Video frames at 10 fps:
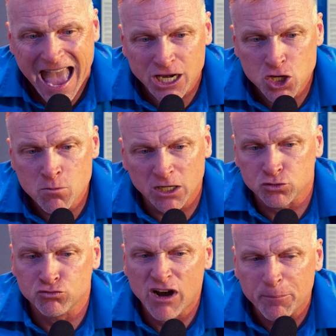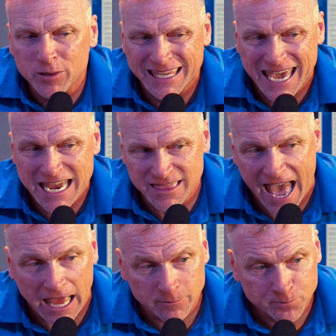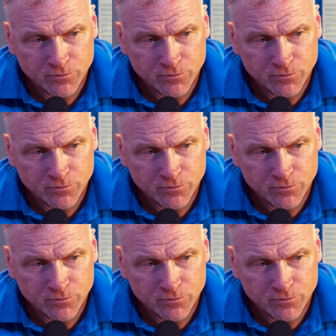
And you must replicate that.